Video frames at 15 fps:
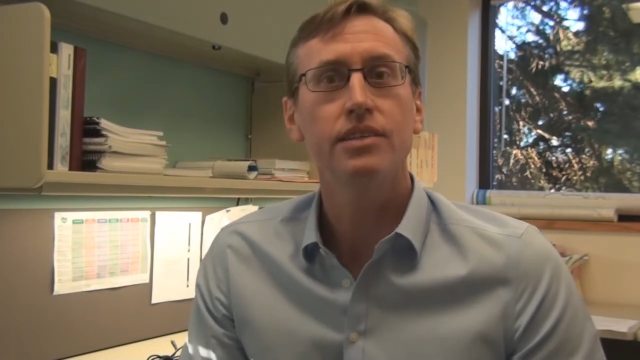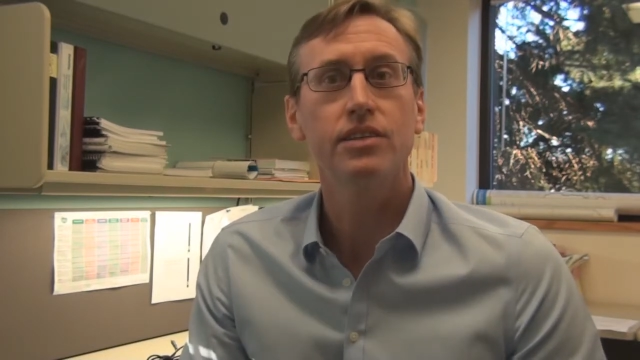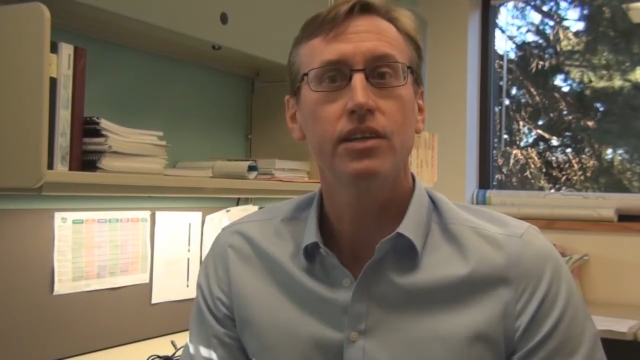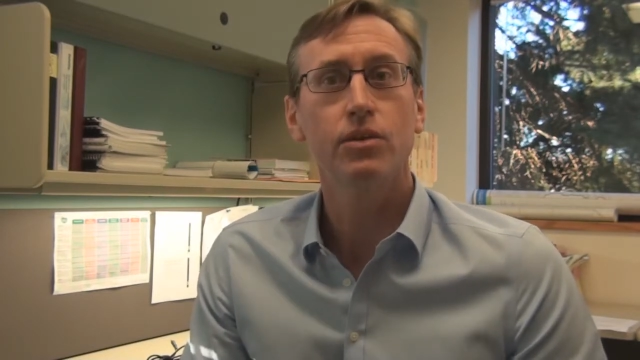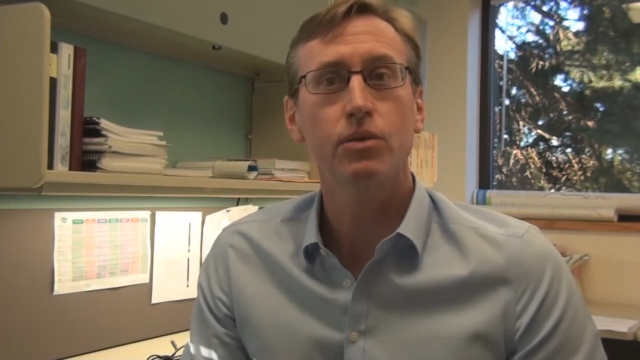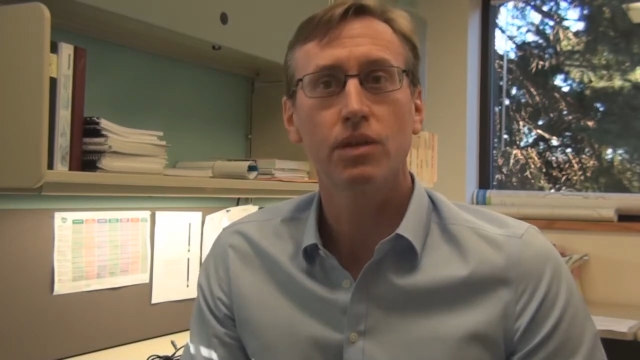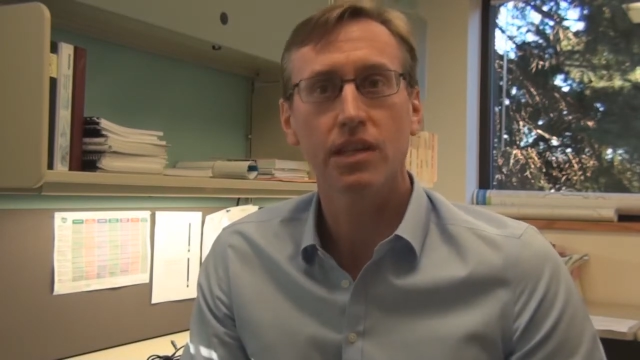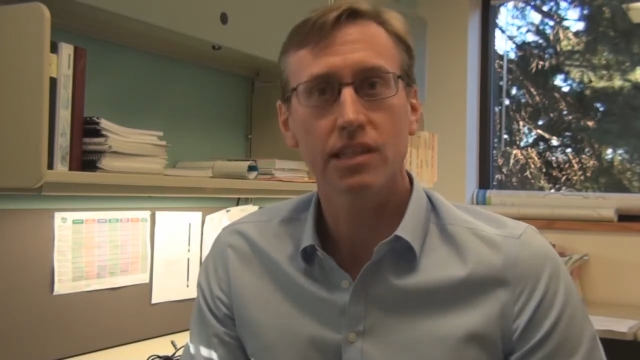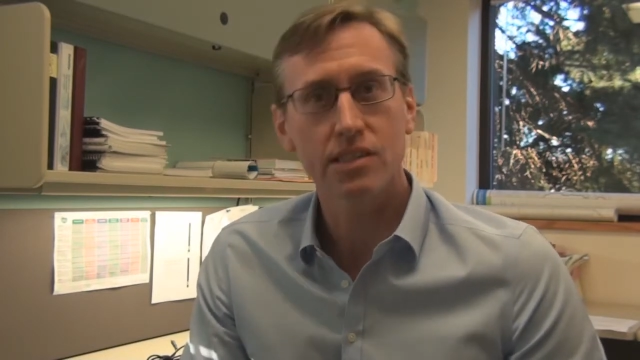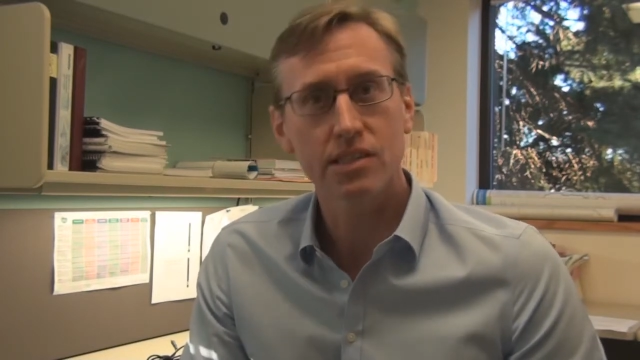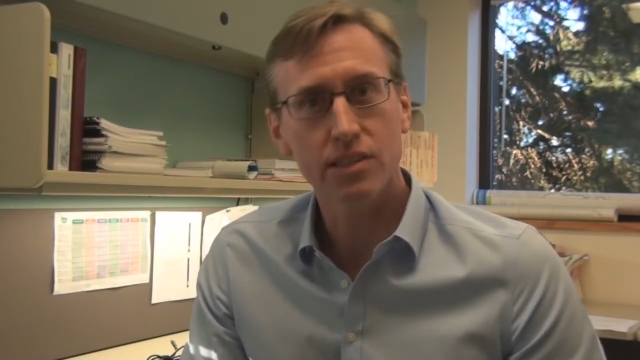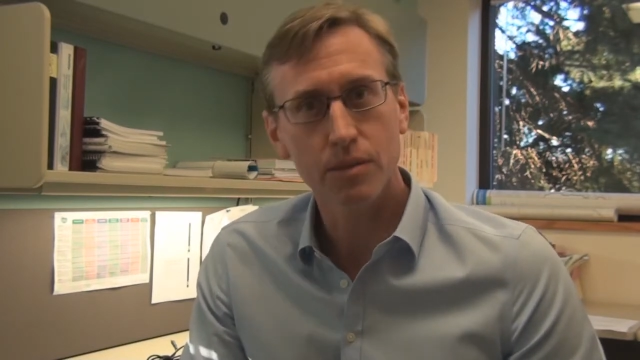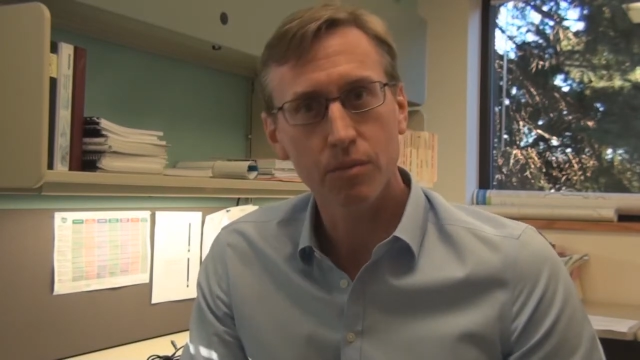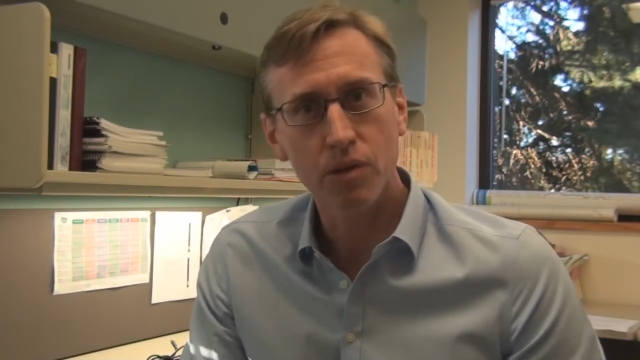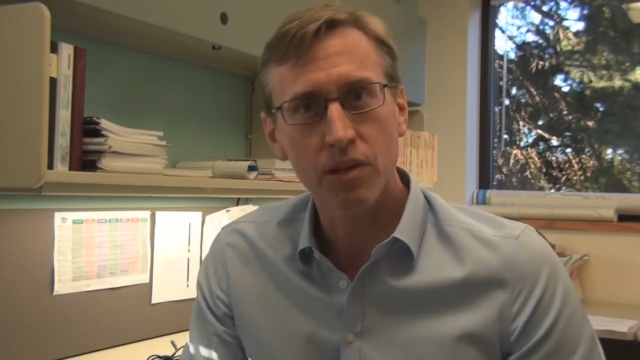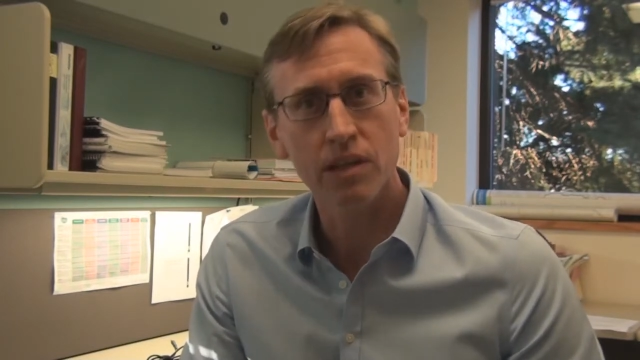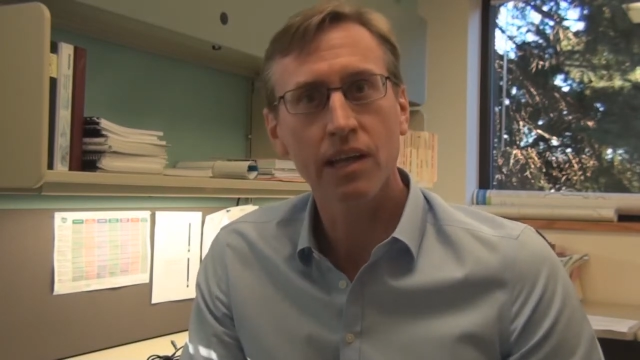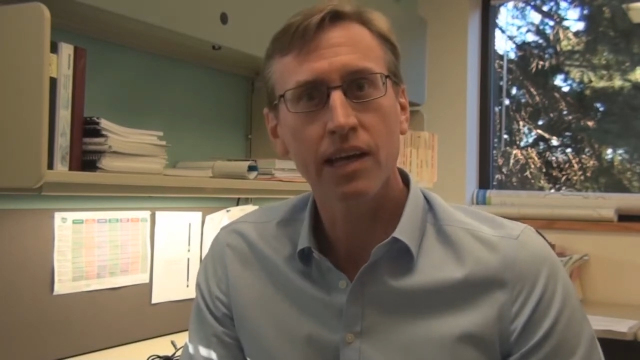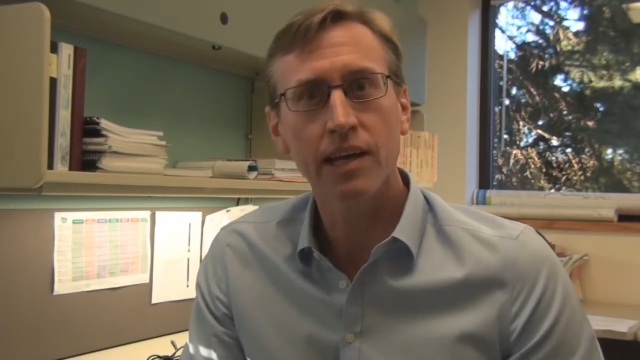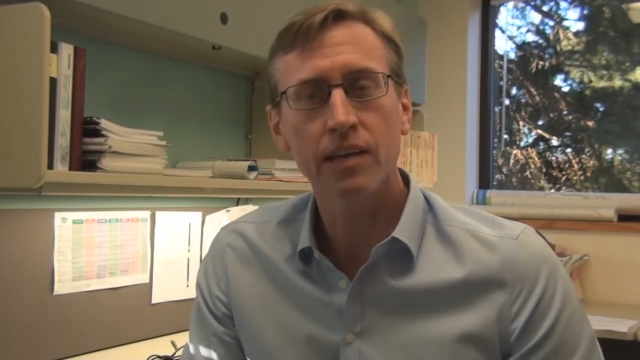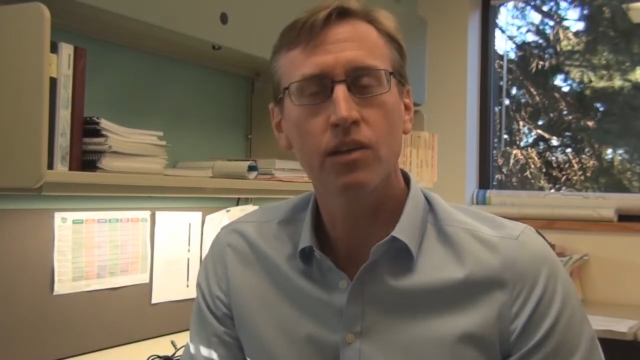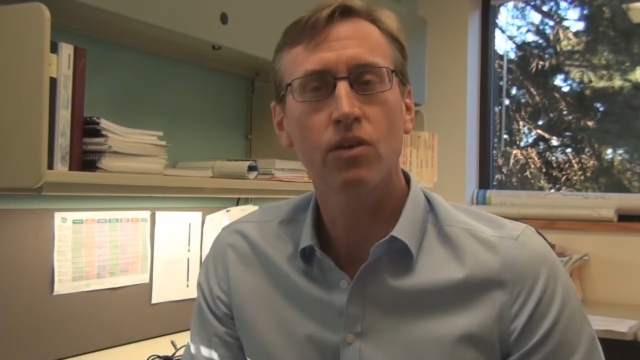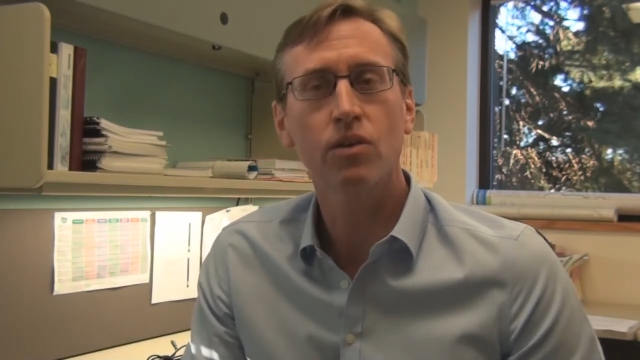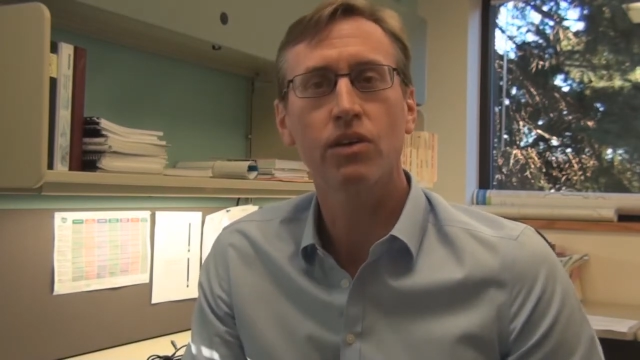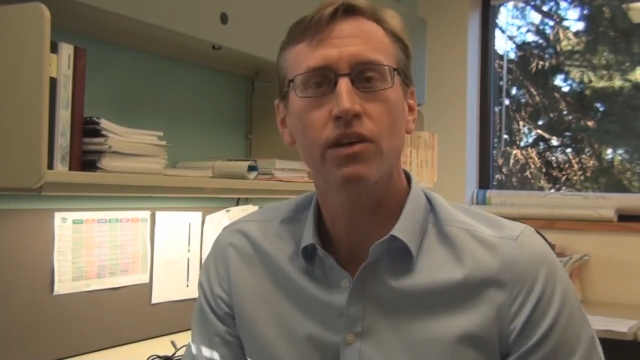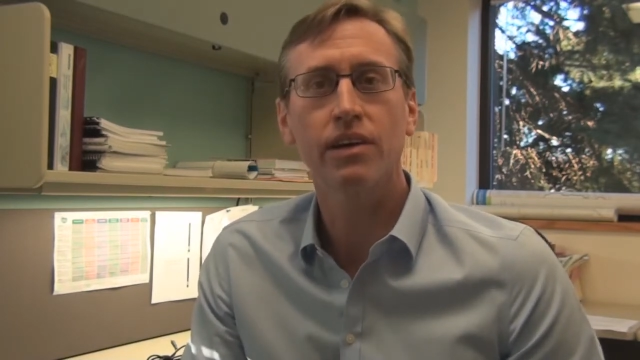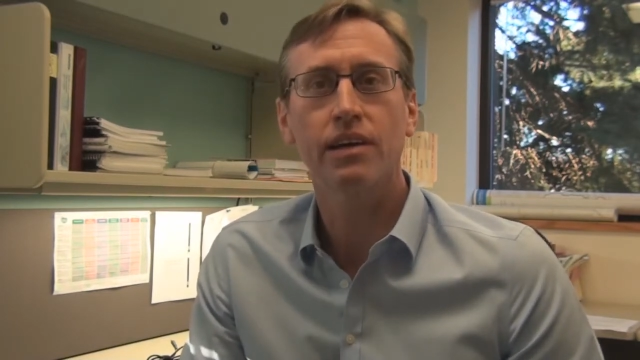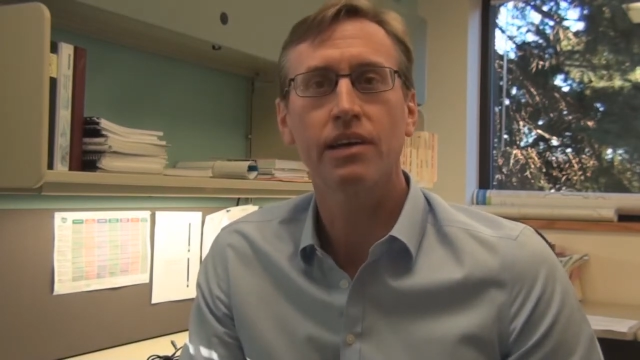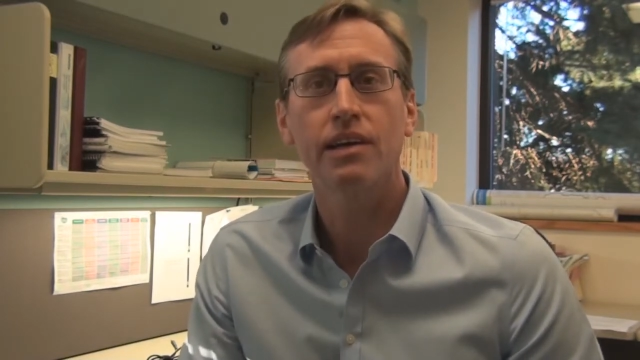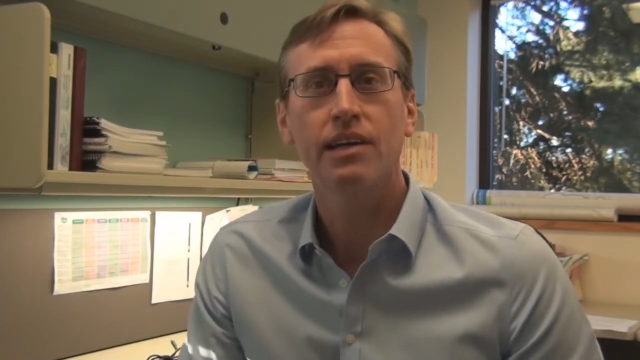to the relationship with the
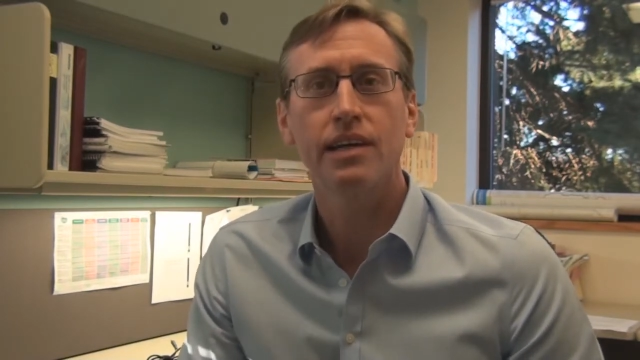landlord,